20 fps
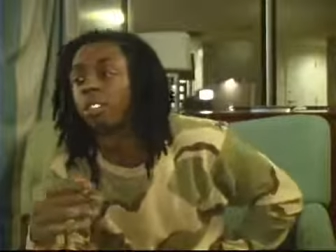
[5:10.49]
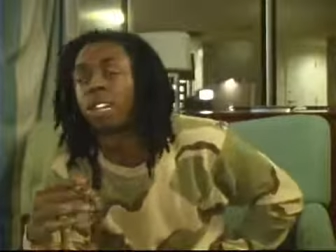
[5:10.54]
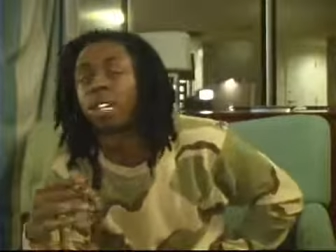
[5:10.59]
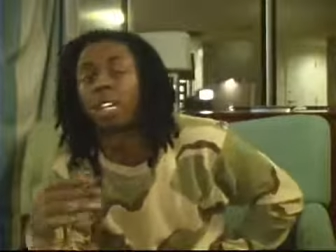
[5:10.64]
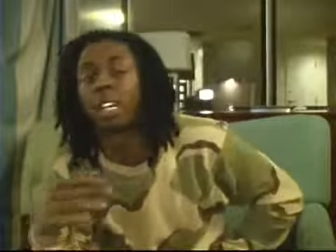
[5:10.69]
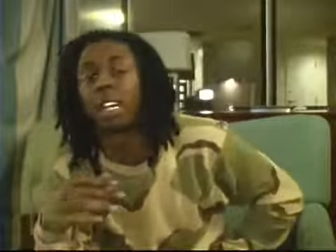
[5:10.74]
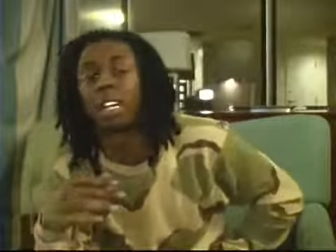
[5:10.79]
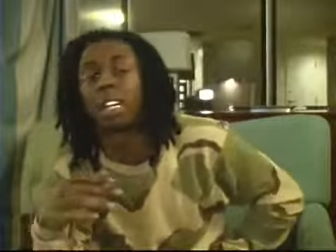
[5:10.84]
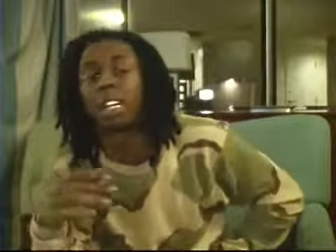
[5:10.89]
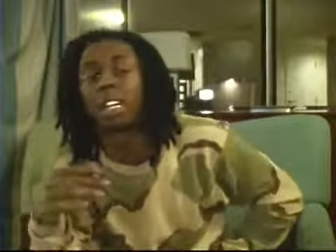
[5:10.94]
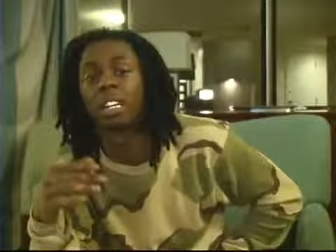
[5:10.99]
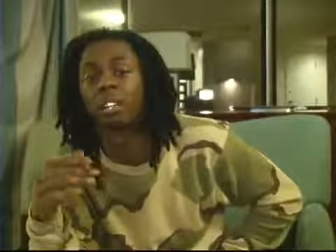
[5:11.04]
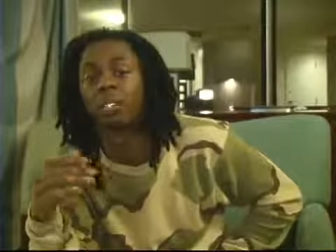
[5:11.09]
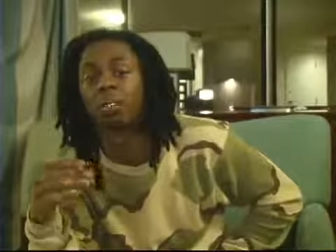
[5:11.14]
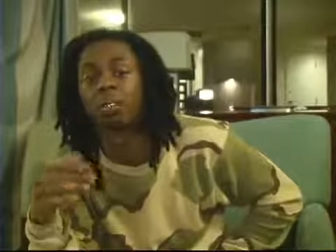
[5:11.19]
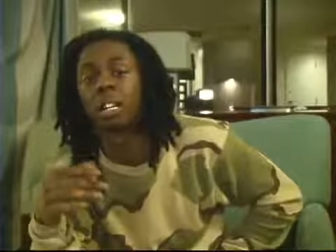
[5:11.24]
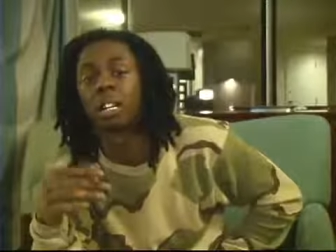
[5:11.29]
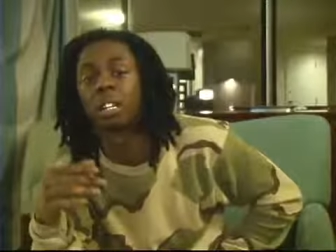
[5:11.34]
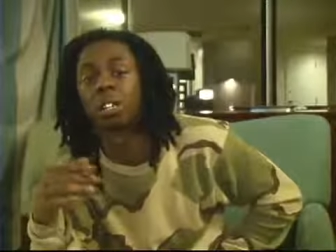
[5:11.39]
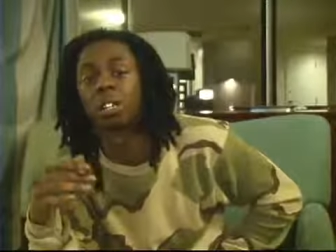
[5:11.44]
look like he
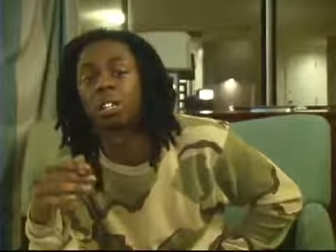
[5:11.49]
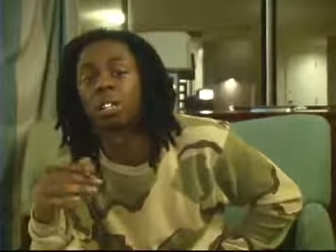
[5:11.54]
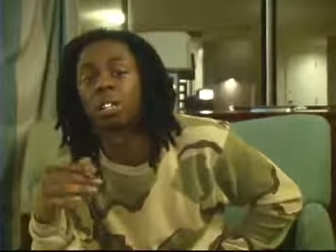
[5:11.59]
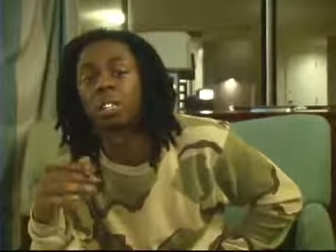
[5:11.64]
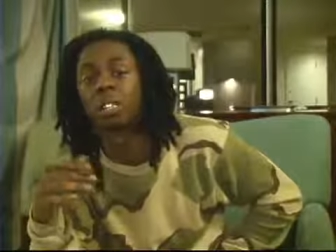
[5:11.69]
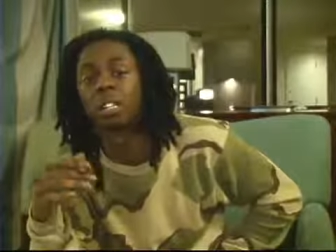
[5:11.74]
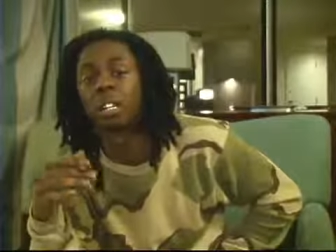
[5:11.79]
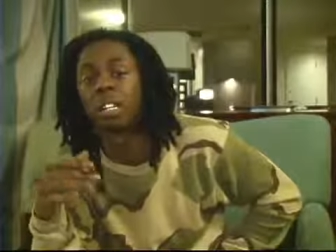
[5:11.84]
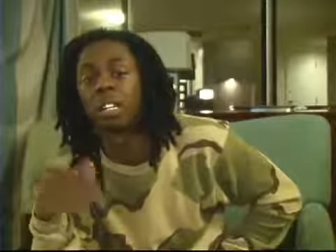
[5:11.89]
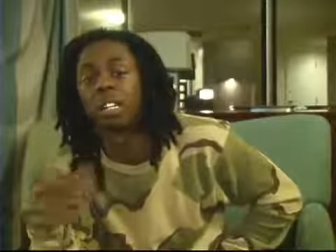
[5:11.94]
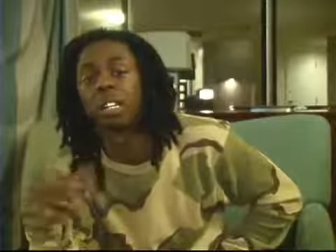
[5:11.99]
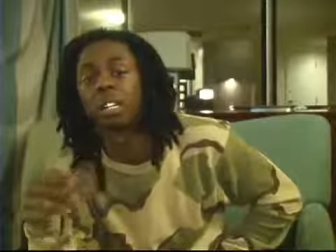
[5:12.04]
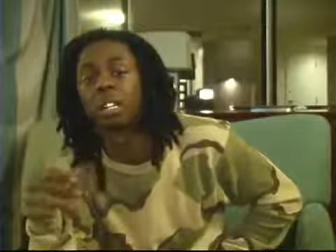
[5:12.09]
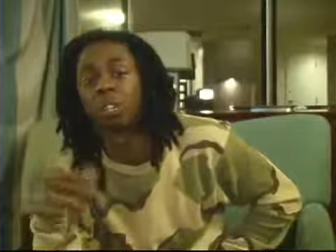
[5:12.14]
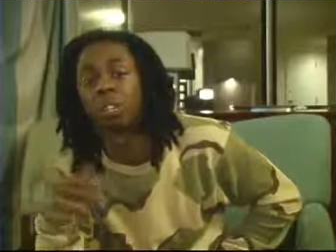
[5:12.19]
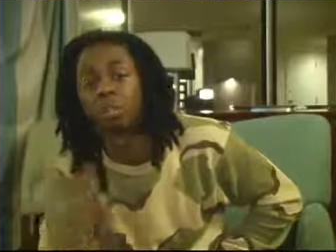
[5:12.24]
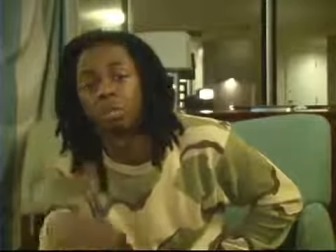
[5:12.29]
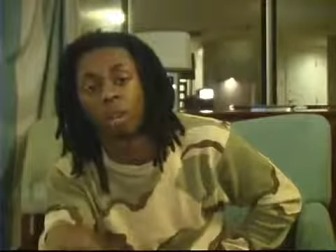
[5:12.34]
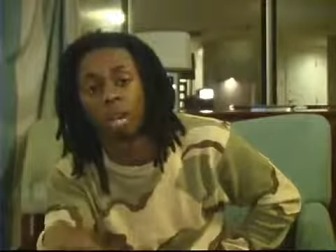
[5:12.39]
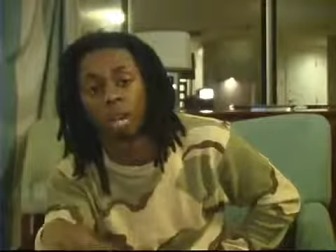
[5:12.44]
can make you think he
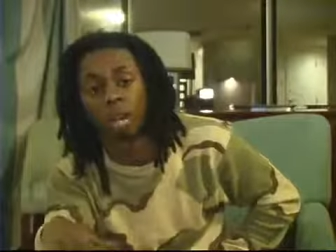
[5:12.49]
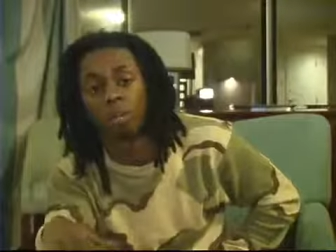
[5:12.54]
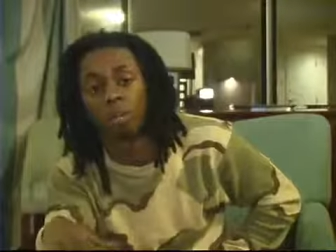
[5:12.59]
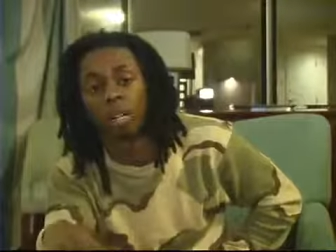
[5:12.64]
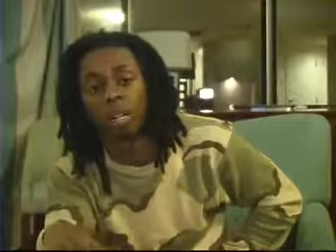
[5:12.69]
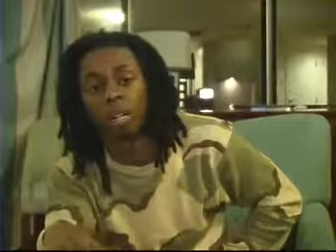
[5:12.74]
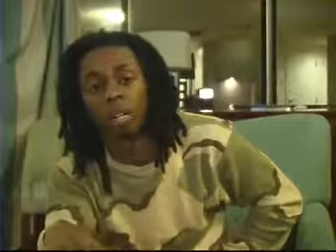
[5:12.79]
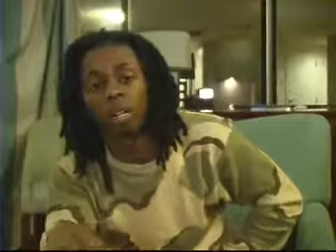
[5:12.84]
can rap.